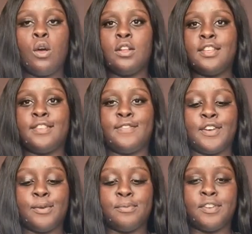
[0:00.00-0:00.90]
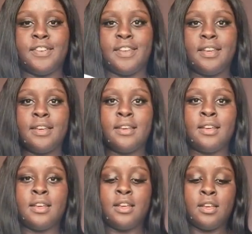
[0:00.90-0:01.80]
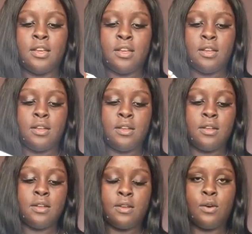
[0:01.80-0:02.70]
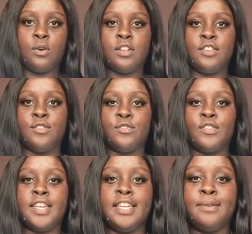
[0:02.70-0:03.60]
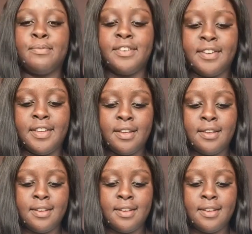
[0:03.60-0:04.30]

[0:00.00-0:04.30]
This is very pretty. Oh, this is really pretty.